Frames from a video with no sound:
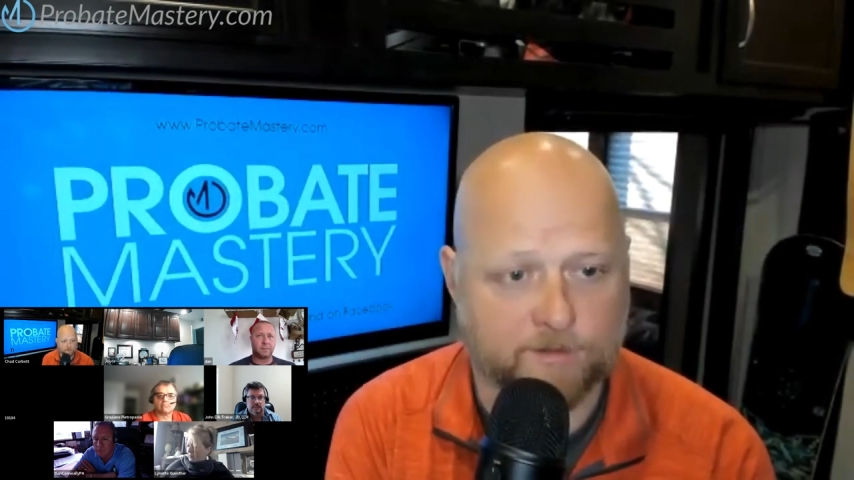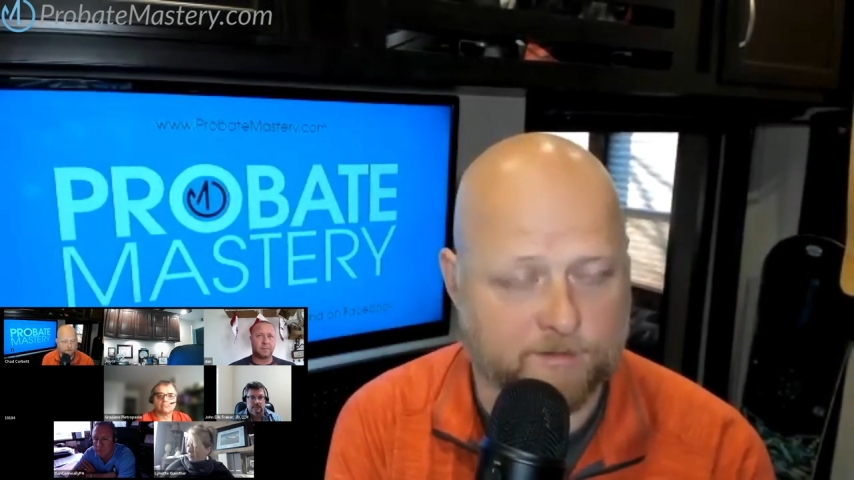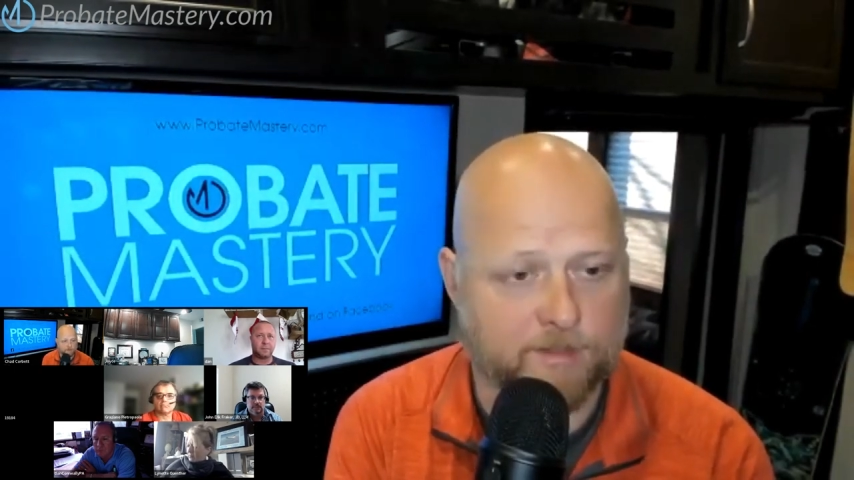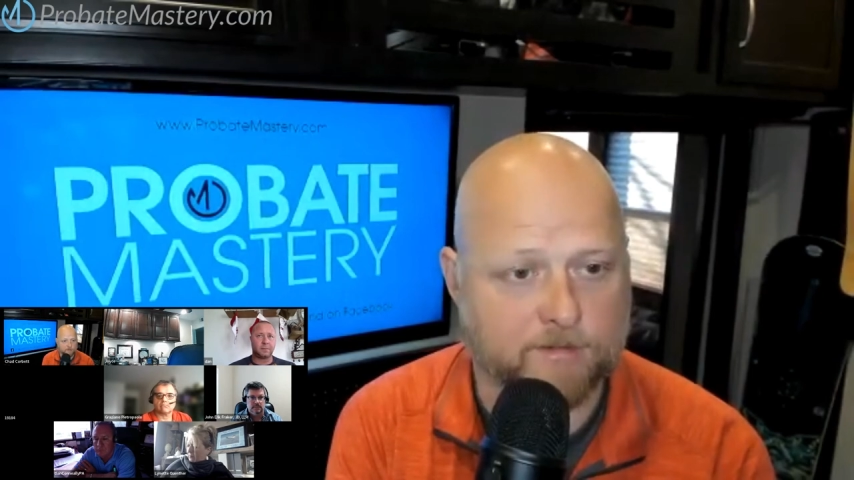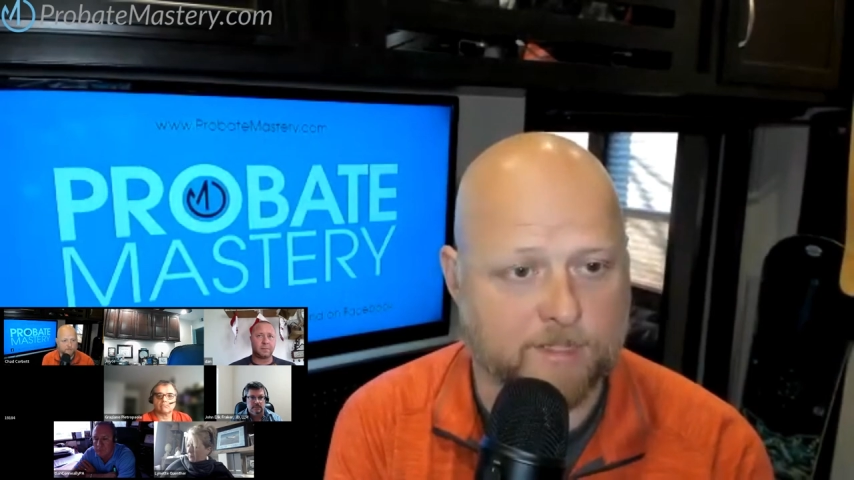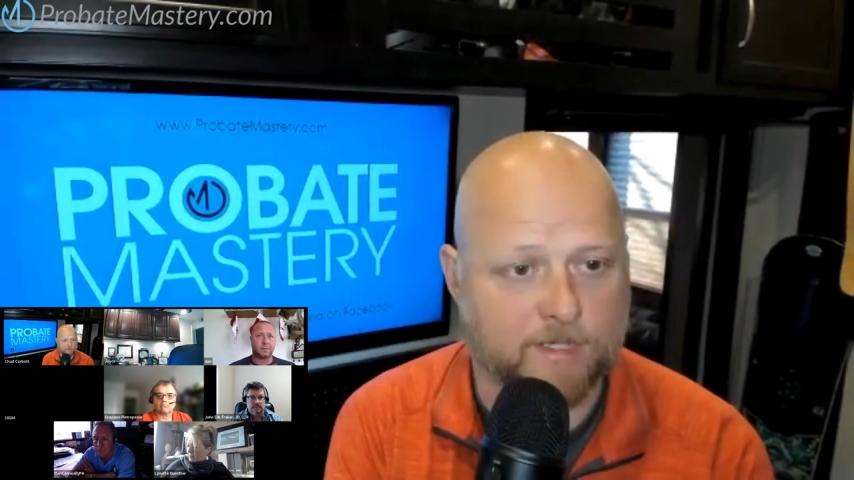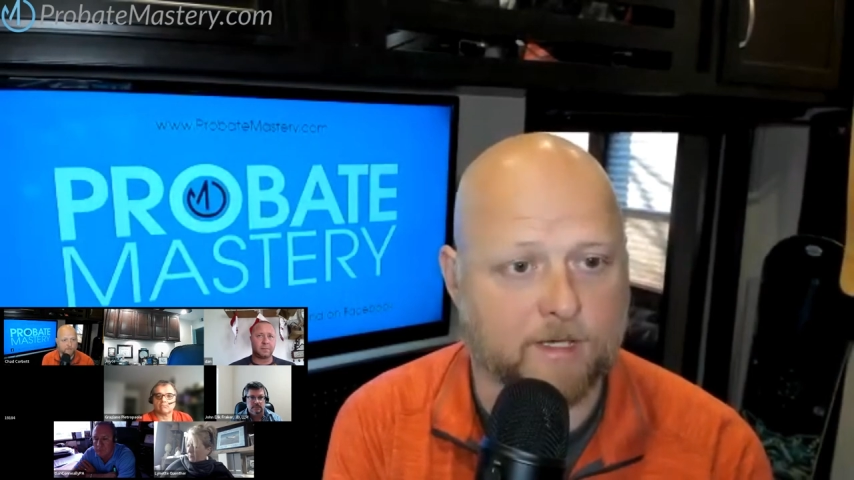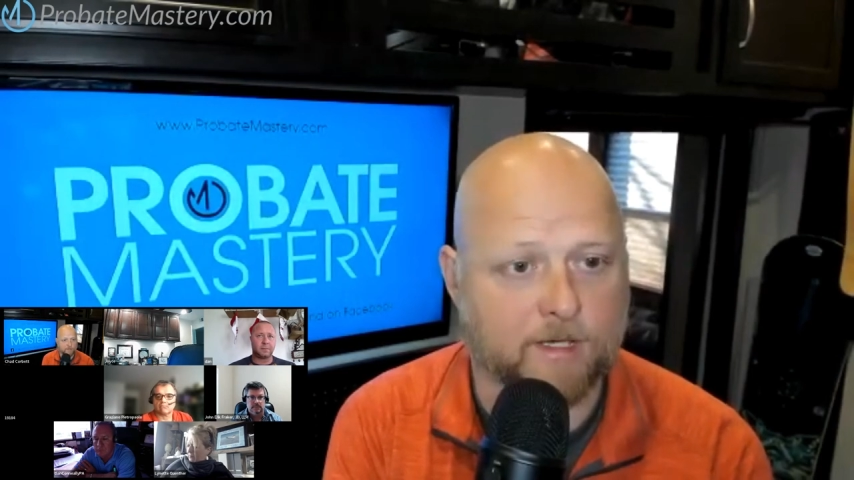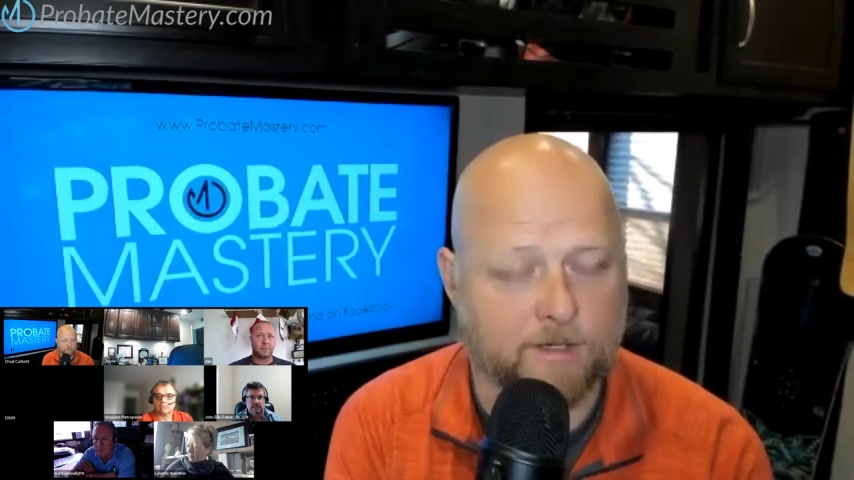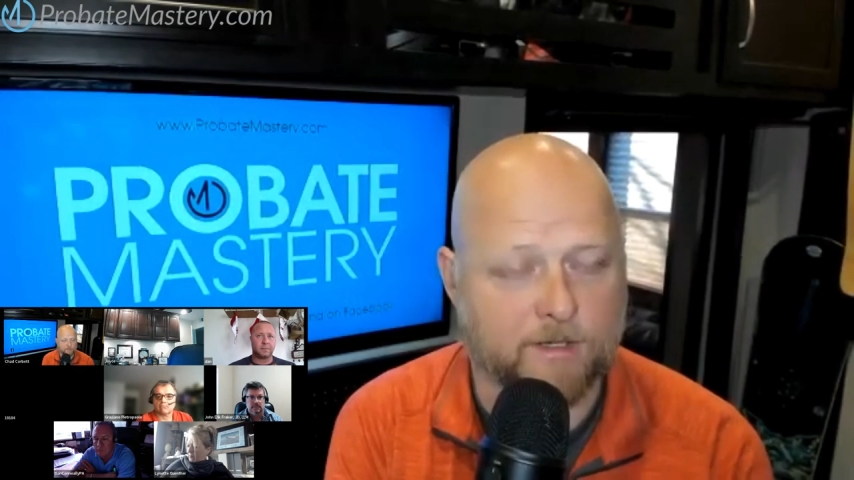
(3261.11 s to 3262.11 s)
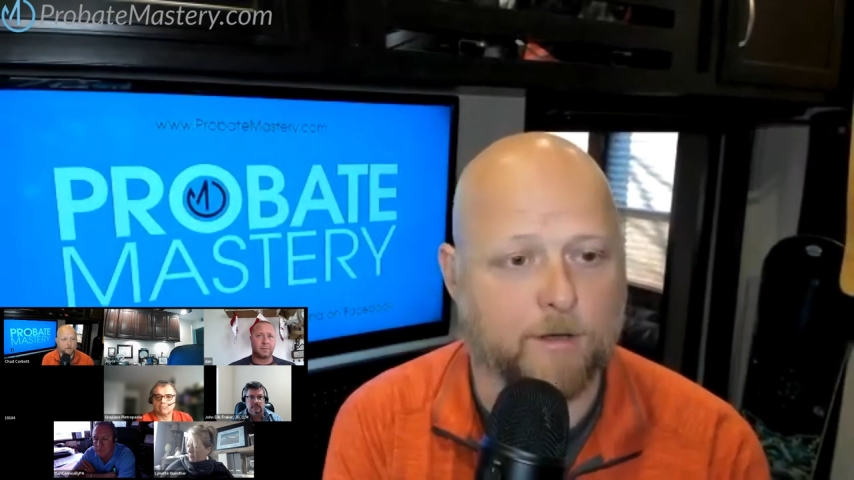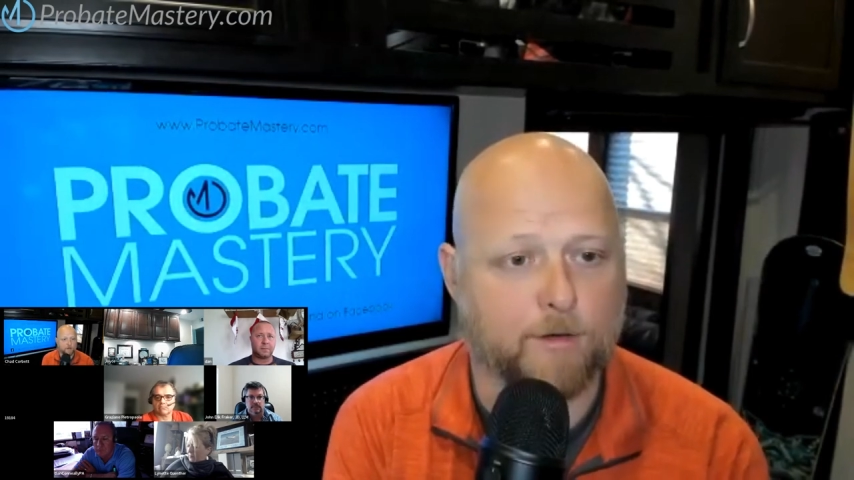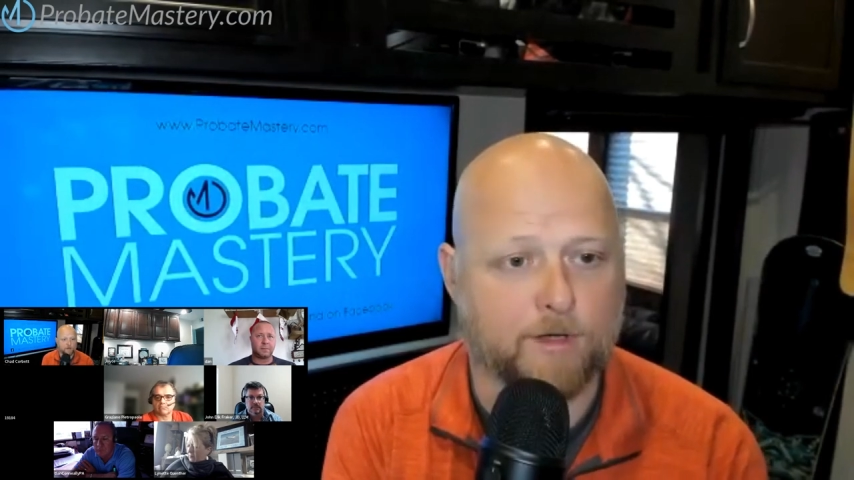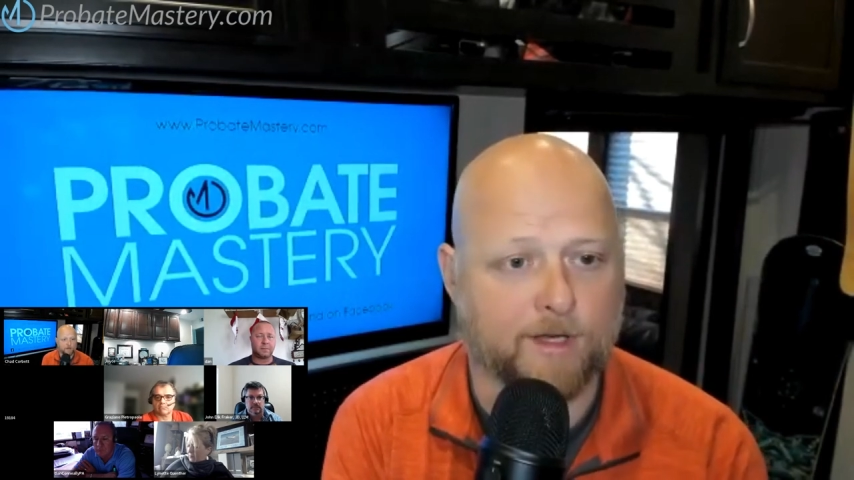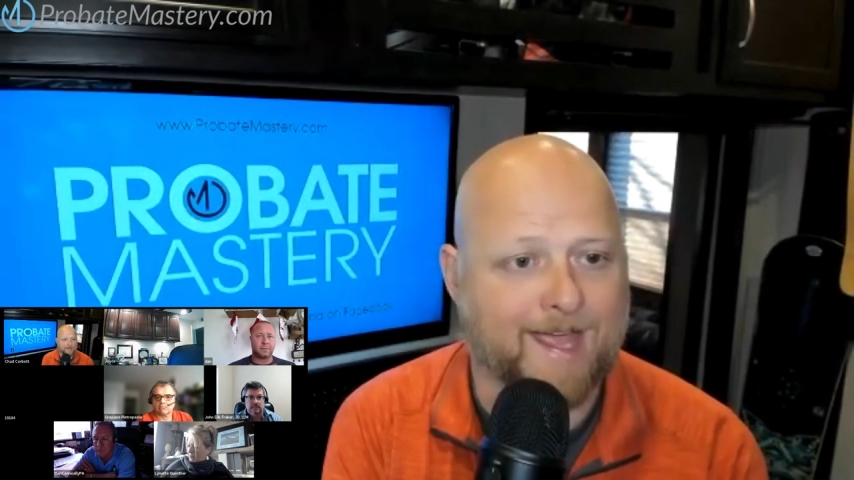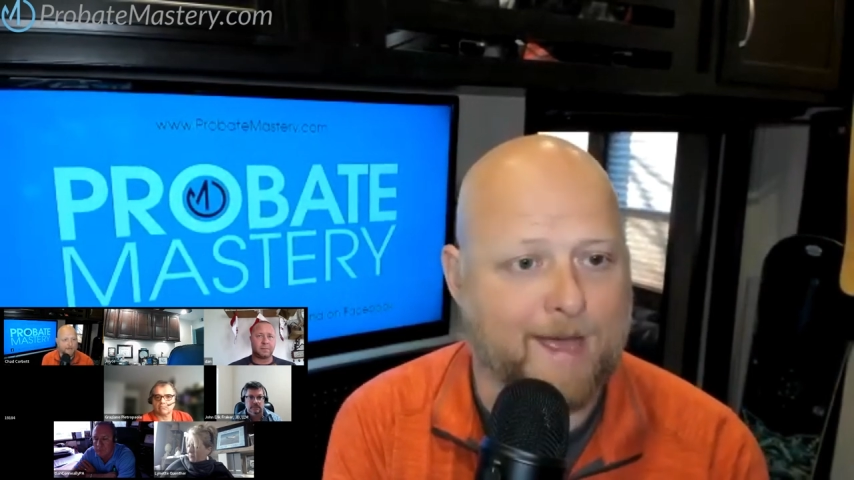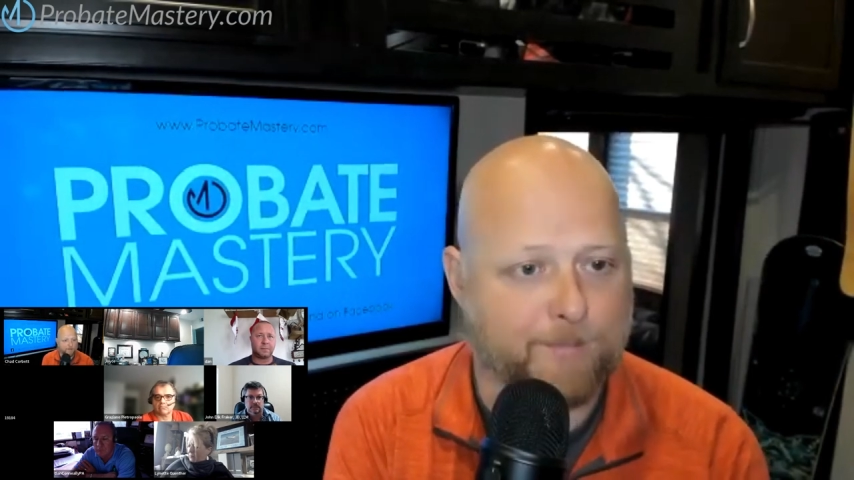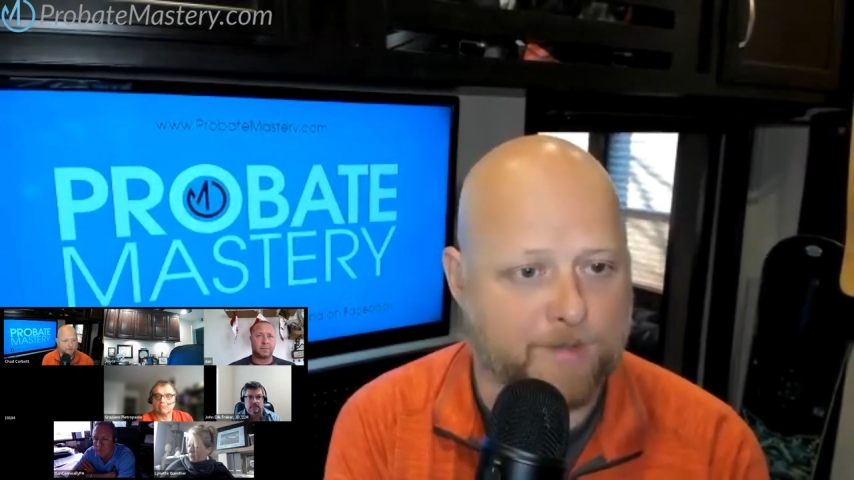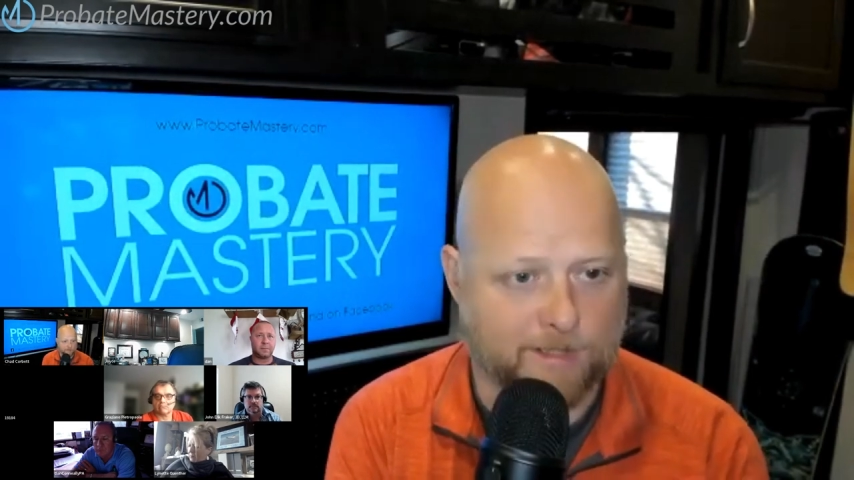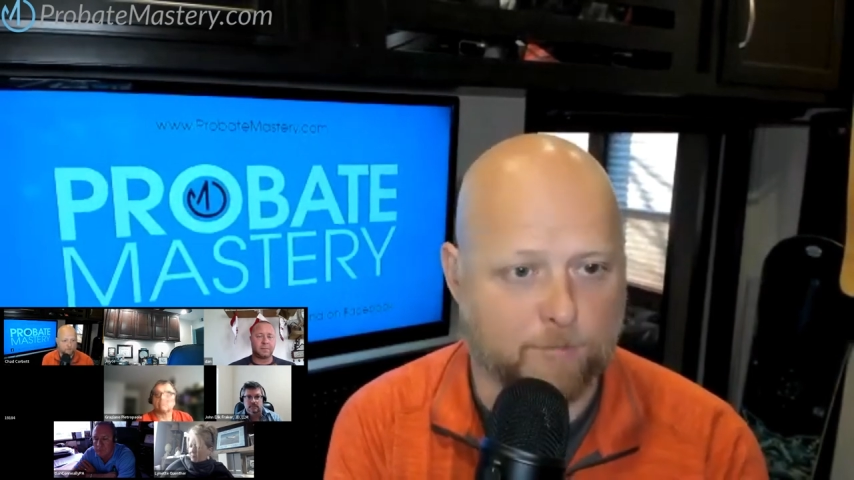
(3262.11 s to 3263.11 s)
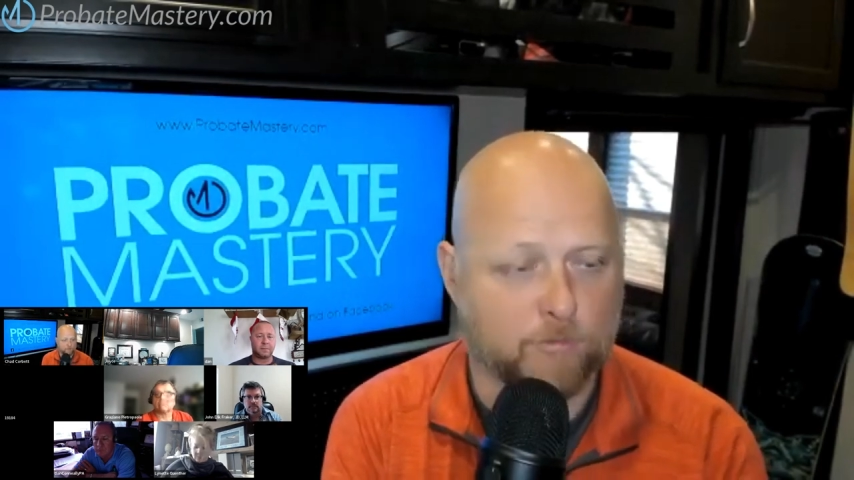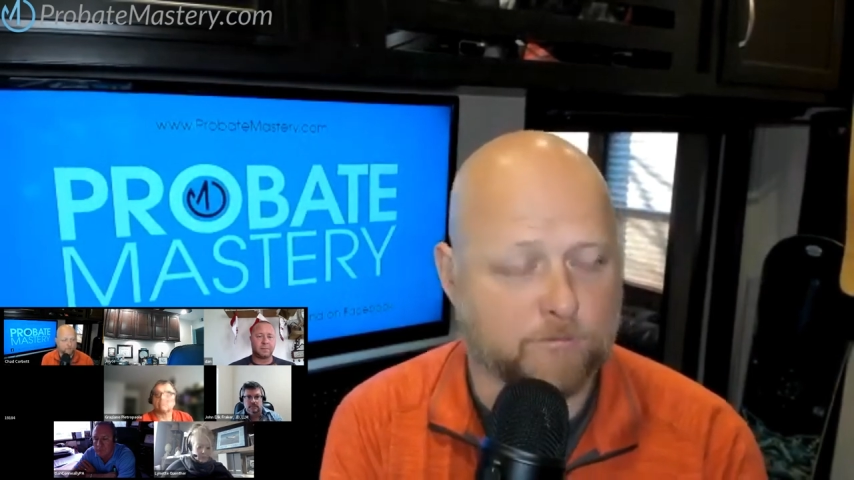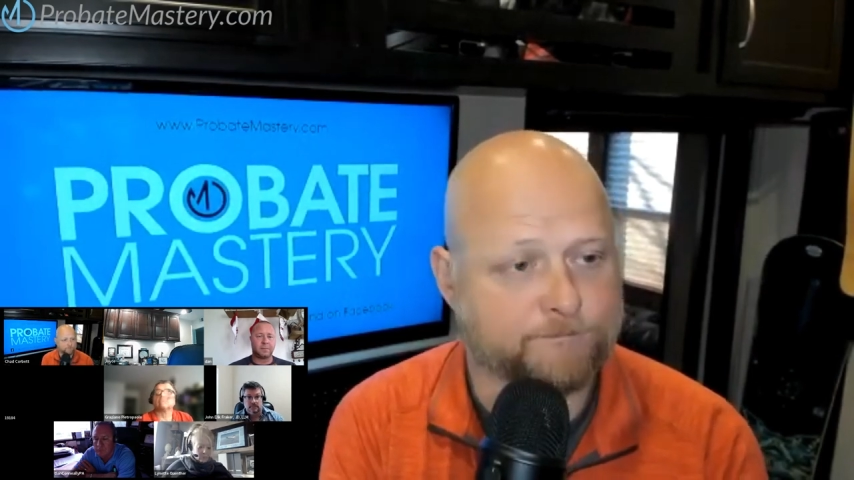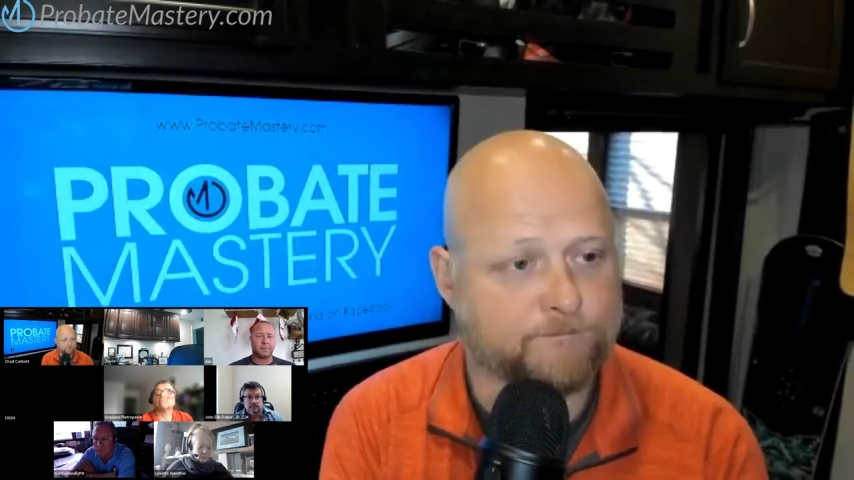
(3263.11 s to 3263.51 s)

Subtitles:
essentially a cap table